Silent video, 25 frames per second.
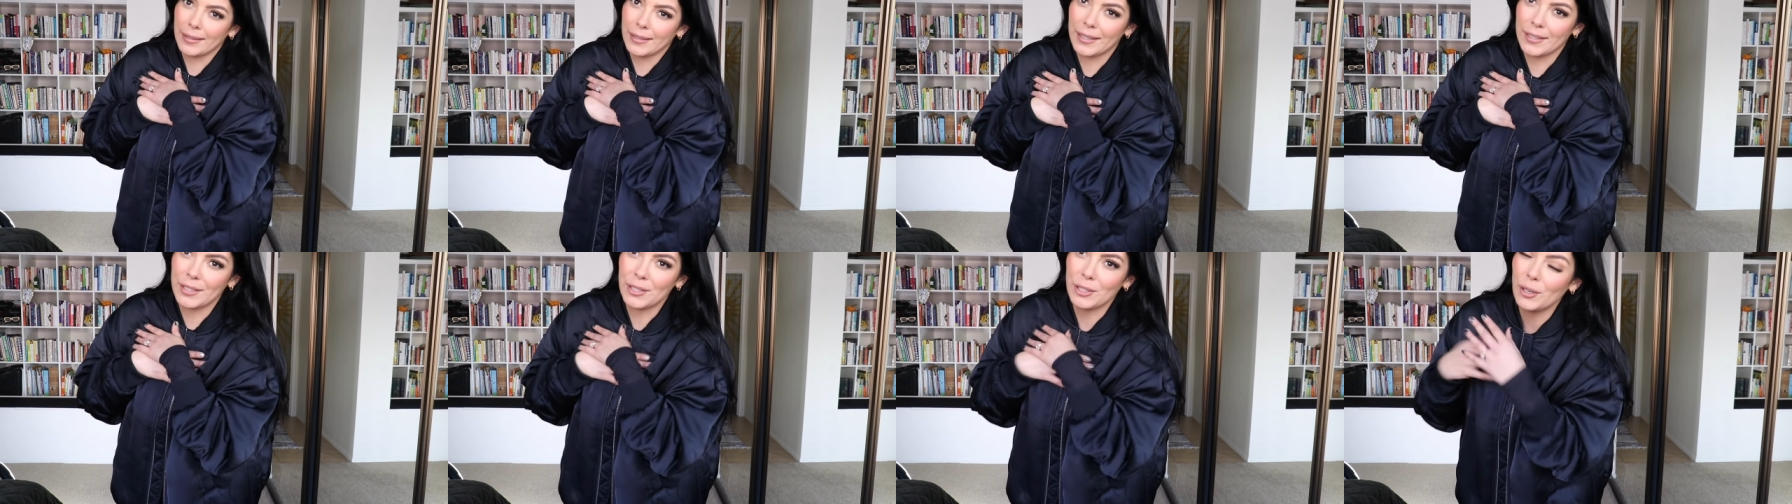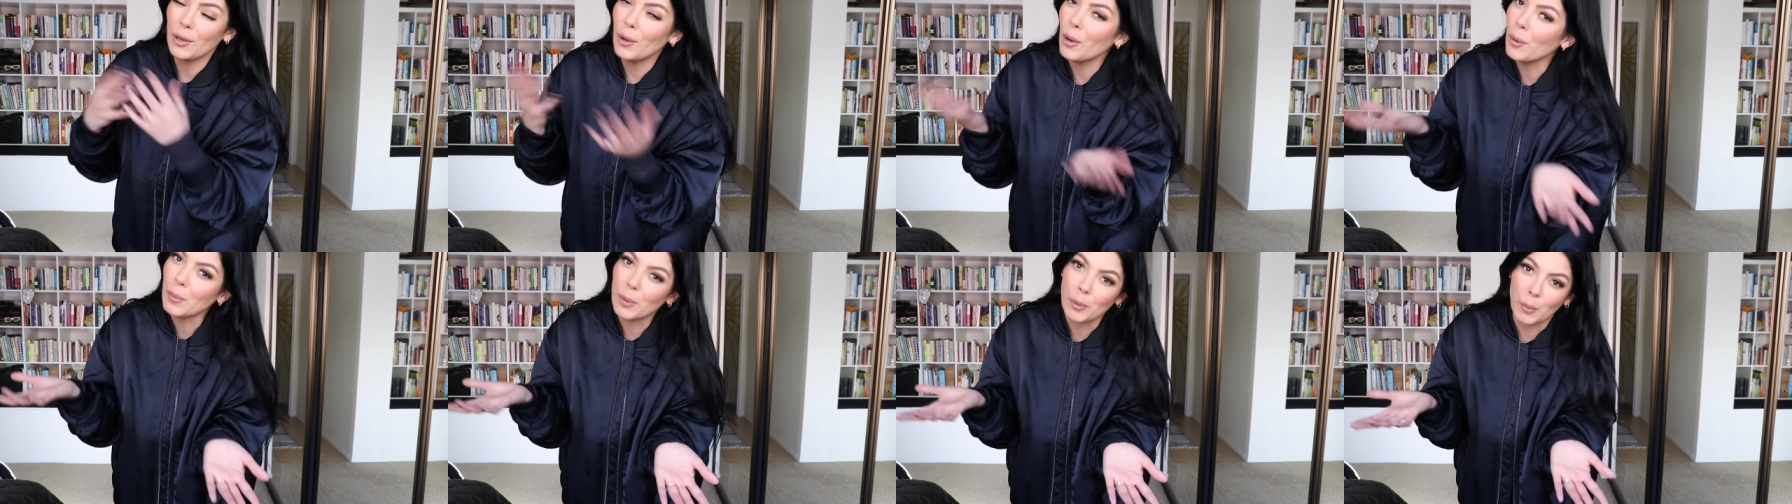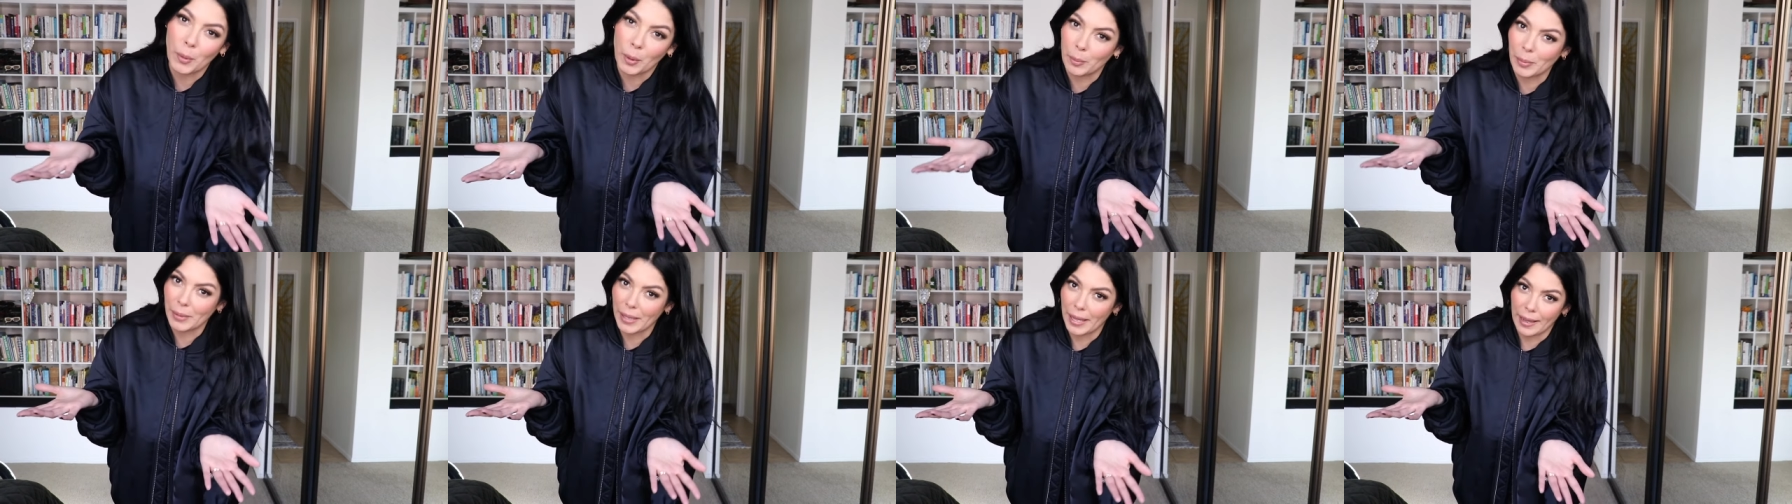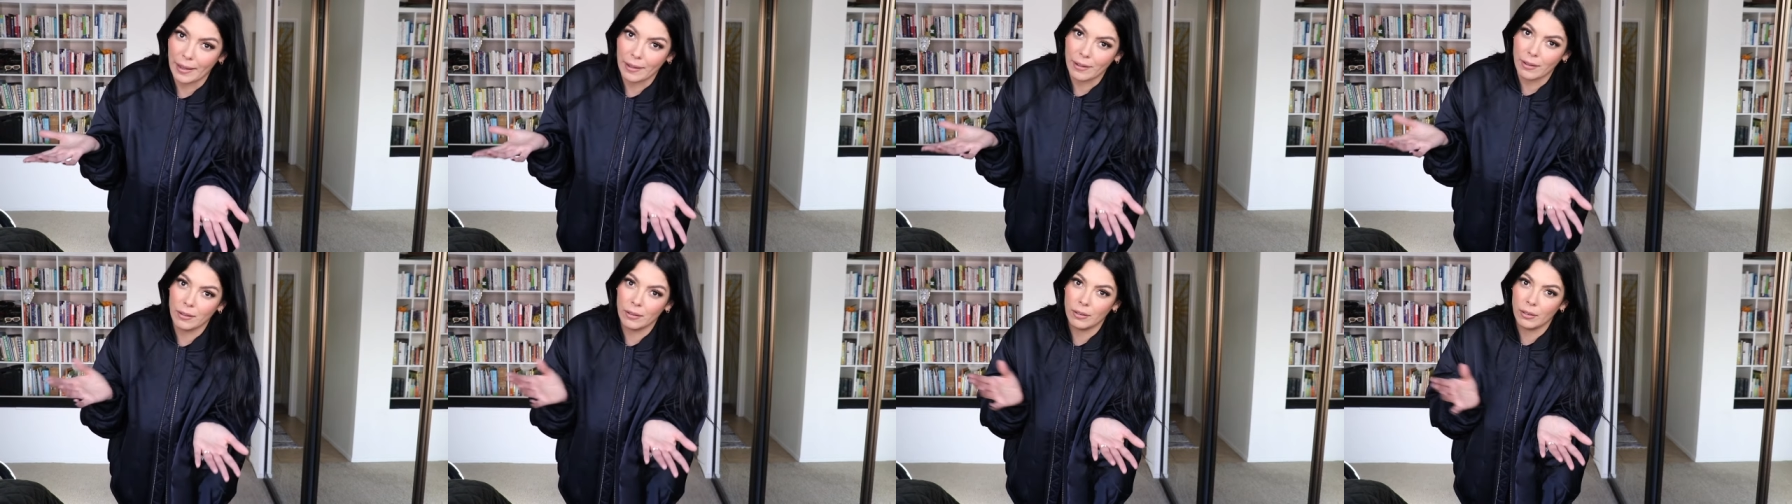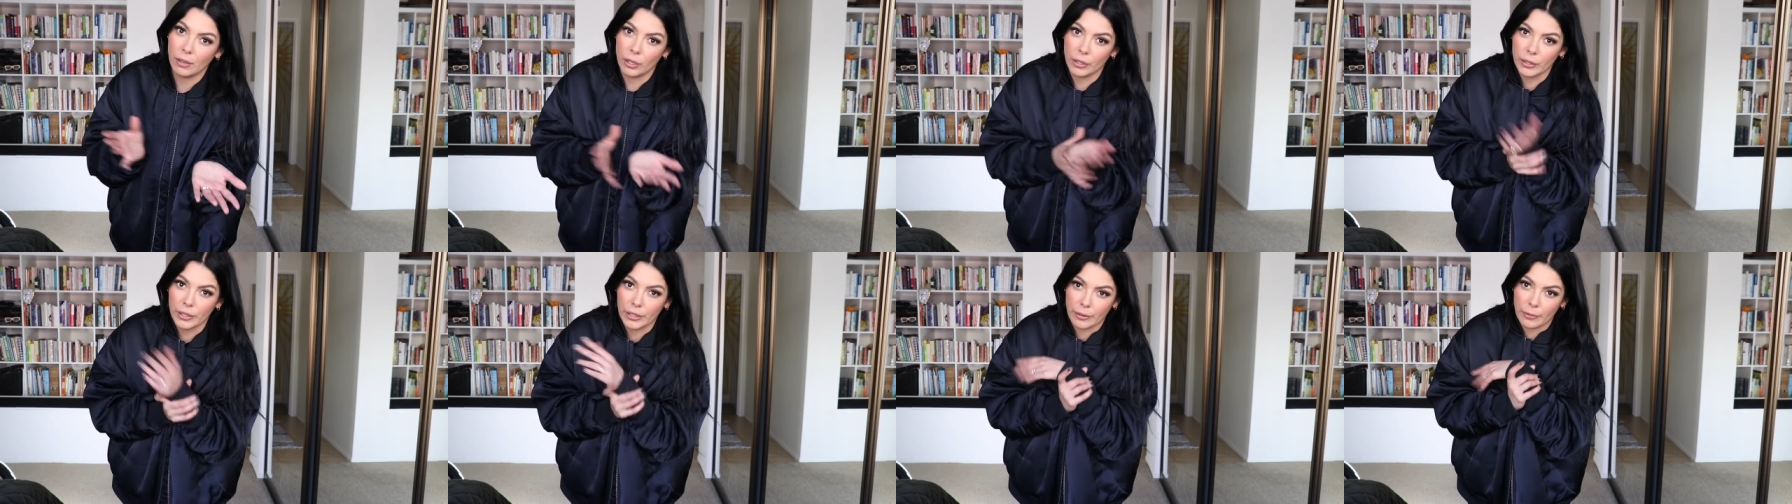because you know I'm gonna wear black
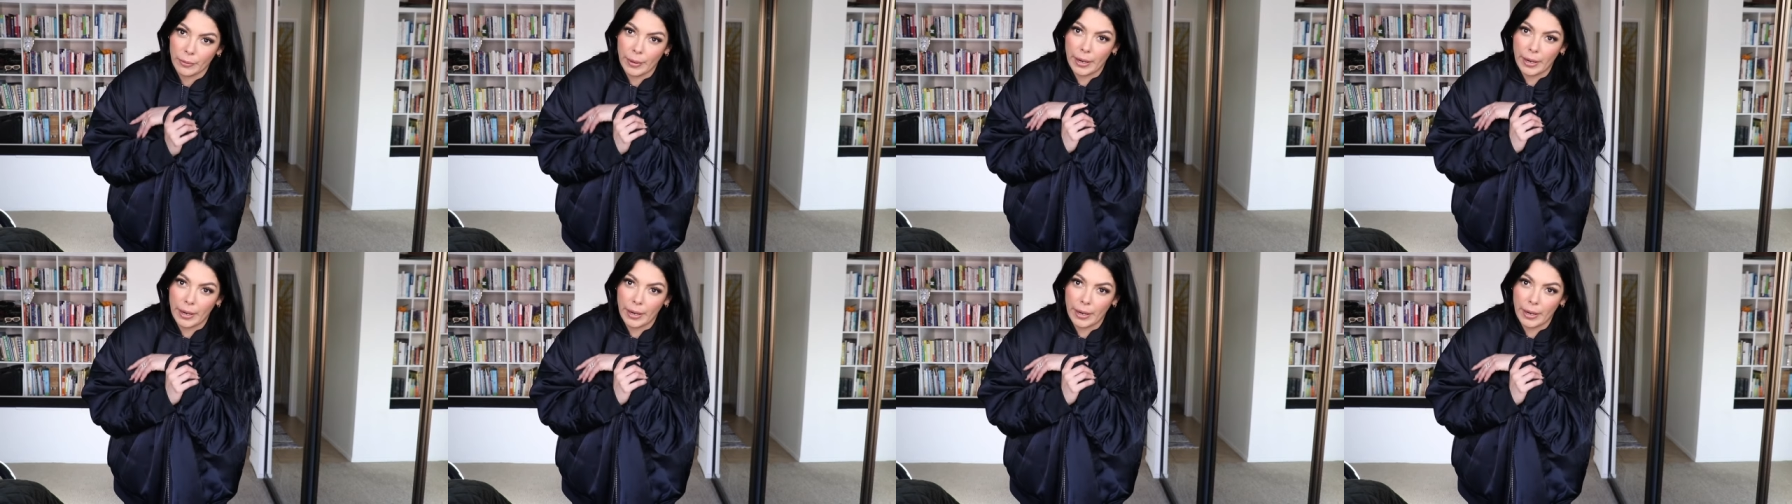all year